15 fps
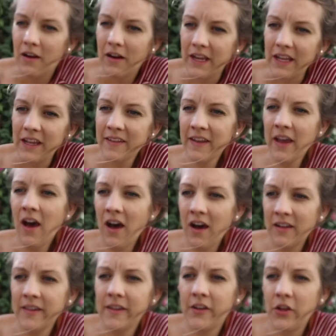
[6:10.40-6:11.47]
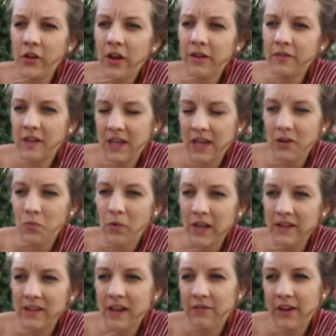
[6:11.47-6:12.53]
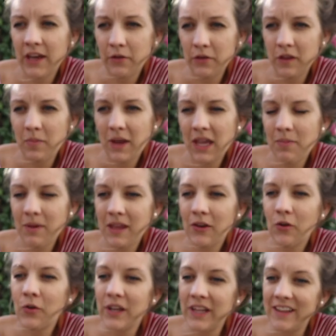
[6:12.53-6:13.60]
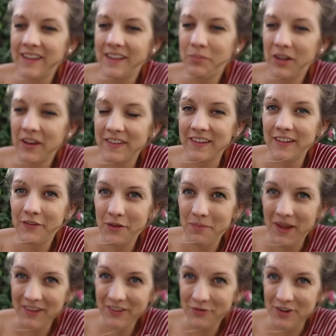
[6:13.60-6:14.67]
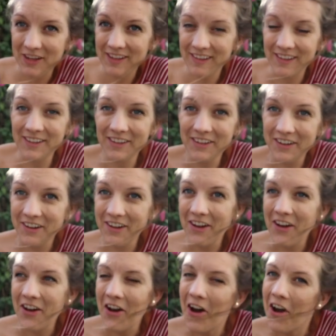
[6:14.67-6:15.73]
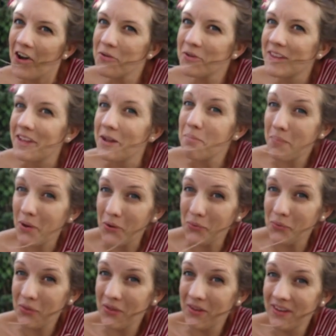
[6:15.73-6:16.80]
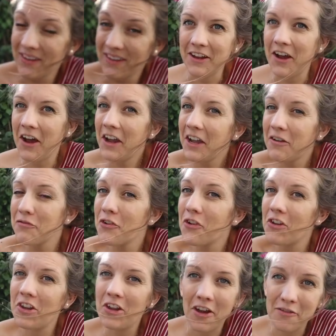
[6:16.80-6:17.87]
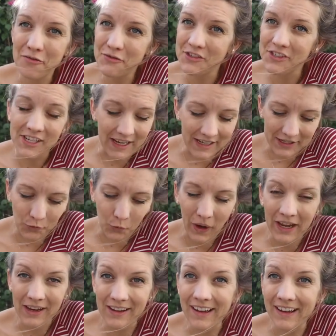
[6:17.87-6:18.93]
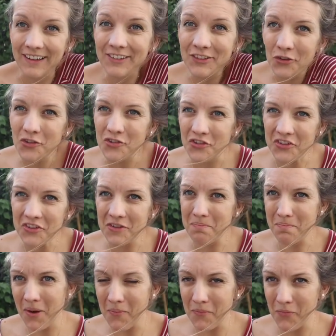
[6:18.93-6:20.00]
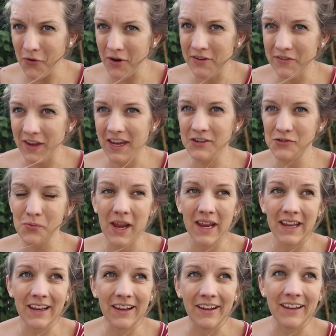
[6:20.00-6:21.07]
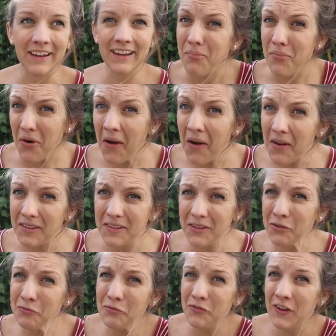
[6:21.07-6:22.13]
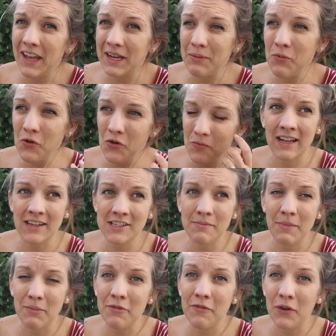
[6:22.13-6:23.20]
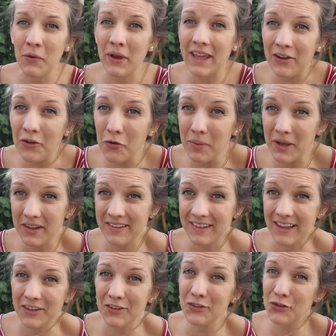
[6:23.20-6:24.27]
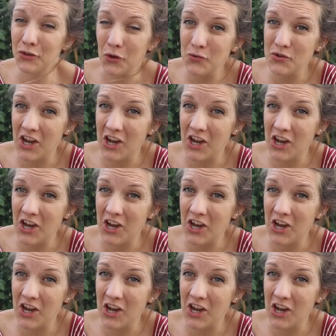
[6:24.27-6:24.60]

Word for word: Right, is it hard to know you have to gain weight to have a healthy baby or easy because it's for the best reason? I would say both. Like I have not loved gaining weight and it's not just the bump where I've gained weight, like bras don't fit anymore, actually make me feel ill because they are so